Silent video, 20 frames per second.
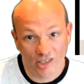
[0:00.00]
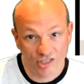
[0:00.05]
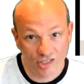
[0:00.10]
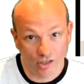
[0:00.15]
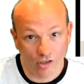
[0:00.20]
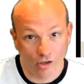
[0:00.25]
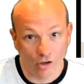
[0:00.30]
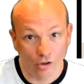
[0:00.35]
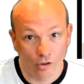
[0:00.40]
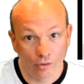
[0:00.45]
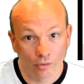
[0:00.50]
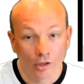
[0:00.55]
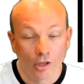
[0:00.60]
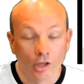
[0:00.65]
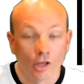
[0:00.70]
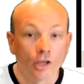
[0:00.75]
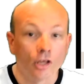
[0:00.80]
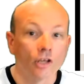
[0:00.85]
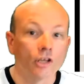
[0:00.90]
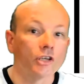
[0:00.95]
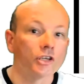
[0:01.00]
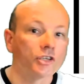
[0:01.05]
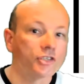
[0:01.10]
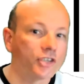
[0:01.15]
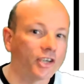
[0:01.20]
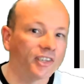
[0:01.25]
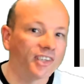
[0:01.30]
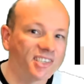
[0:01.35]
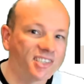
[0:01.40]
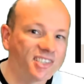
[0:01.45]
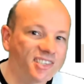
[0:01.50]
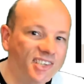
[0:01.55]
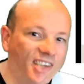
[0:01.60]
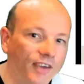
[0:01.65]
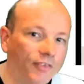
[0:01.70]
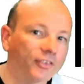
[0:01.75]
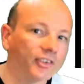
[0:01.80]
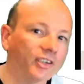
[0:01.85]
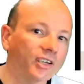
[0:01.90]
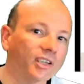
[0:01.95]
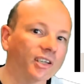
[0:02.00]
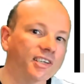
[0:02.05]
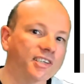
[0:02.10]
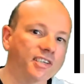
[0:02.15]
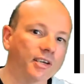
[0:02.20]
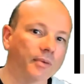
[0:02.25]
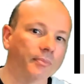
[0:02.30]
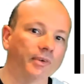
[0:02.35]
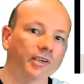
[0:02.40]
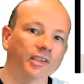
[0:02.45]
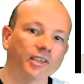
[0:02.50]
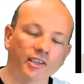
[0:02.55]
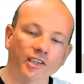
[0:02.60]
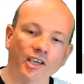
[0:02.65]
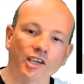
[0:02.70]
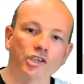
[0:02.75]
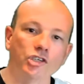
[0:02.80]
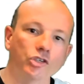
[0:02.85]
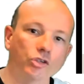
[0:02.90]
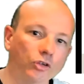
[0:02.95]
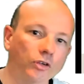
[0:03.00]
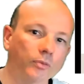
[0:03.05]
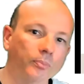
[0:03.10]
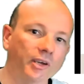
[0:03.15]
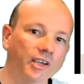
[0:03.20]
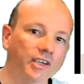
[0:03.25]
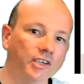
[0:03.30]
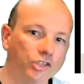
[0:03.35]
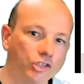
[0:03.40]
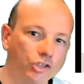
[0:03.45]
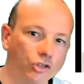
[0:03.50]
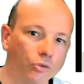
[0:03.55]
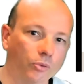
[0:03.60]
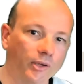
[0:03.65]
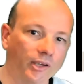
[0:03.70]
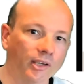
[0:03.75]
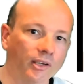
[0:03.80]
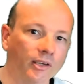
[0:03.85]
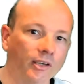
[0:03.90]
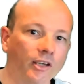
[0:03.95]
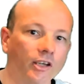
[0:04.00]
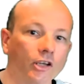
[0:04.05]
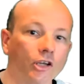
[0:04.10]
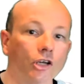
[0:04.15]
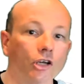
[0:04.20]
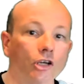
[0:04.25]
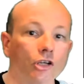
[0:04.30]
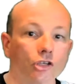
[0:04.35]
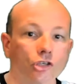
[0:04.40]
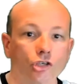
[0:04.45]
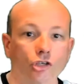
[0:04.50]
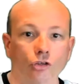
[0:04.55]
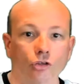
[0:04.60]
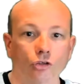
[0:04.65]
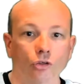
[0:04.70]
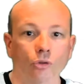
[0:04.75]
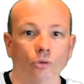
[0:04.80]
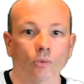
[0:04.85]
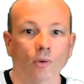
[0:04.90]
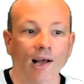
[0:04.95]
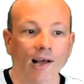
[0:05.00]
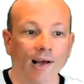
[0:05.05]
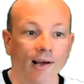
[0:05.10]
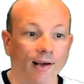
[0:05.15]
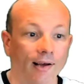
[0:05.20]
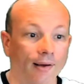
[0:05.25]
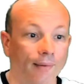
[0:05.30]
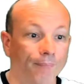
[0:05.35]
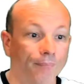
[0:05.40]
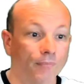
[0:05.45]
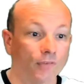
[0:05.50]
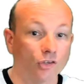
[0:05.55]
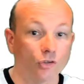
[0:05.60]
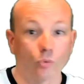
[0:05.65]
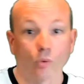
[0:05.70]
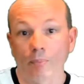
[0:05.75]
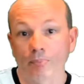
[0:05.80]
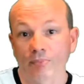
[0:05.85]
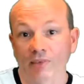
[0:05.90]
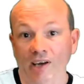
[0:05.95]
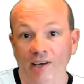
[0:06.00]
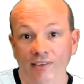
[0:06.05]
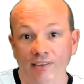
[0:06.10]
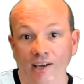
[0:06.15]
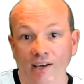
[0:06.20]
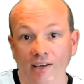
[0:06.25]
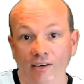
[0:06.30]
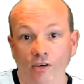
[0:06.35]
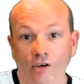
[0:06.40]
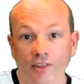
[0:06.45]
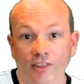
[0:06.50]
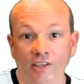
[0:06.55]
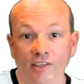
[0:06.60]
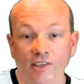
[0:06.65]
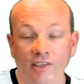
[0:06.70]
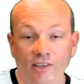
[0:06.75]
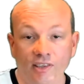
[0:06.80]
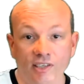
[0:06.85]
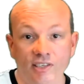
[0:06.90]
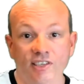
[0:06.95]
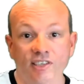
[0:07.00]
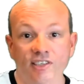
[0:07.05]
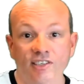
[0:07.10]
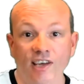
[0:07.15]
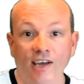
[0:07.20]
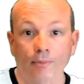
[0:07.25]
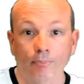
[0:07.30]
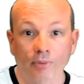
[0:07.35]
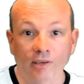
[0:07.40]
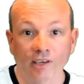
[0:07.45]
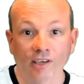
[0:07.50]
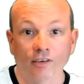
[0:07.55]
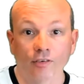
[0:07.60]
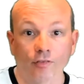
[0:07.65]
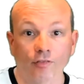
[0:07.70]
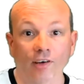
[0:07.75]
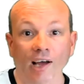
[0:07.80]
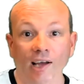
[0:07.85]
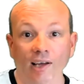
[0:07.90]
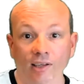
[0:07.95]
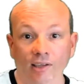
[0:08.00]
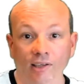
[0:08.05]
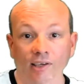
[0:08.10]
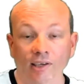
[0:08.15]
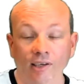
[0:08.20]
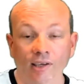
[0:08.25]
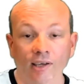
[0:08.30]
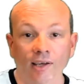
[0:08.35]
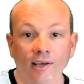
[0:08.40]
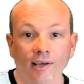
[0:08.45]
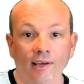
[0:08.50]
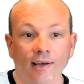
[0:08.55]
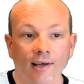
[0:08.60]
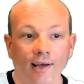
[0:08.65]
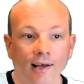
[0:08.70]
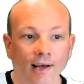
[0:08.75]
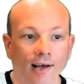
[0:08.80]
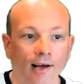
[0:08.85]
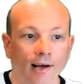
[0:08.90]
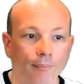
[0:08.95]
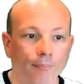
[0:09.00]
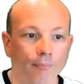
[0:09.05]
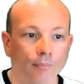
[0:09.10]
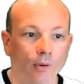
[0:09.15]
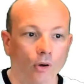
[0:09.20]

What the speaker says: ago. So there's definitely something that they should have been doing to update that. I think that this is a big failing on